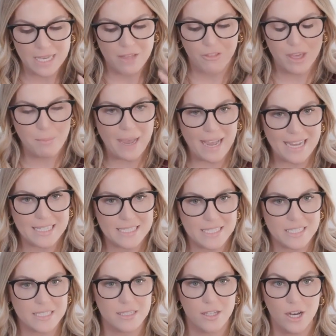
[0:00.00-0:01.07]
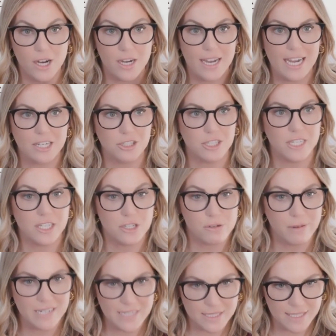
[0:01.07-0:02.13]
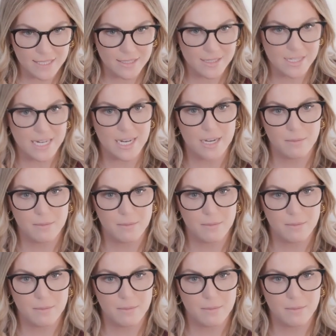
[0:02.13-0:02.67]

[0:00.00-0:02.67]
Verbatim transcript: They passed this law actually in 2016,